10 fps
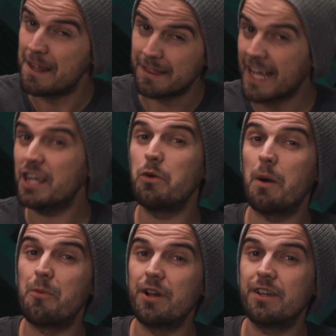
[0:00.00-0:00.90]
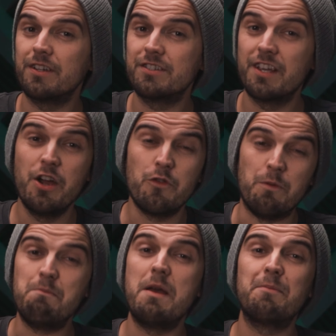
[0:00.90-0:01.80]
Thank you, Upworkers.
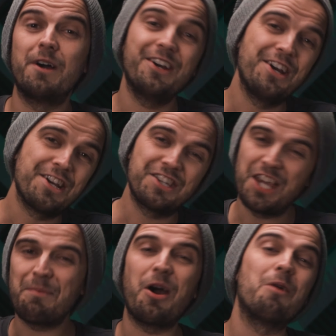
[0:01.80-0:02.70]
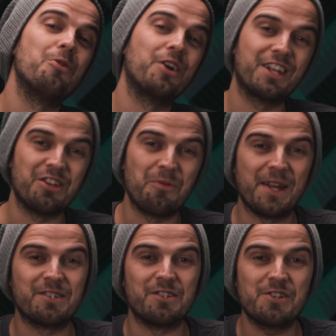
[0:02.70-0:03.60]
Remember, keep upworking your
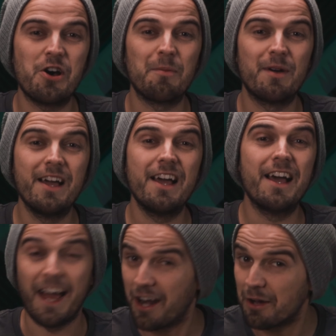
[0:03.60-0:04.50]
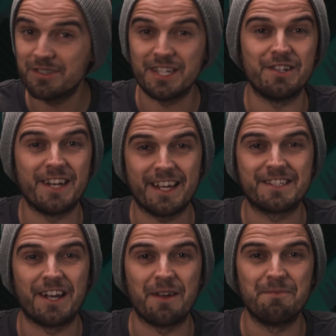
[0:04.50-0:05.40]
way to the top, and I'll see you
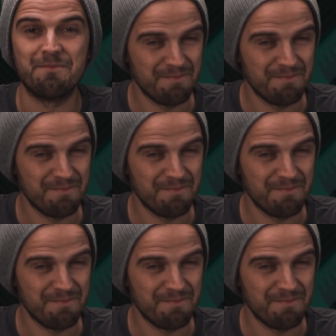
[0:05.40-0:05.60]
next time.